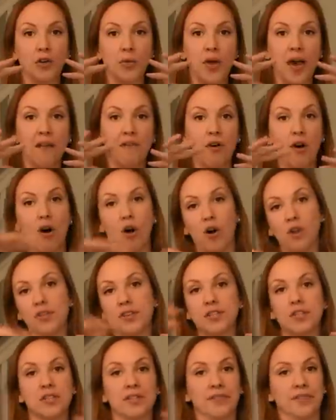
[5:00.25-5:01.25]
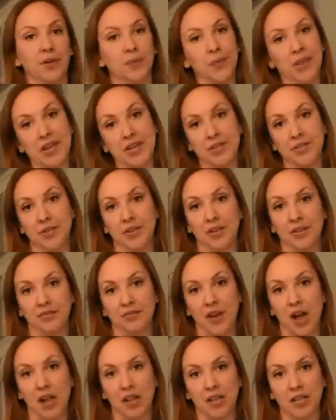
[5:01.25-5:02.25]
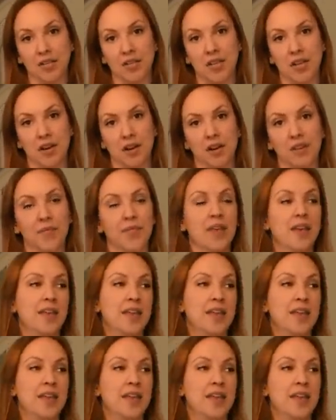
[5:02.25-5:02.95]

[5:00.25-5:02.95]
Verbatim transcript: you have all these different ways you can volunteer.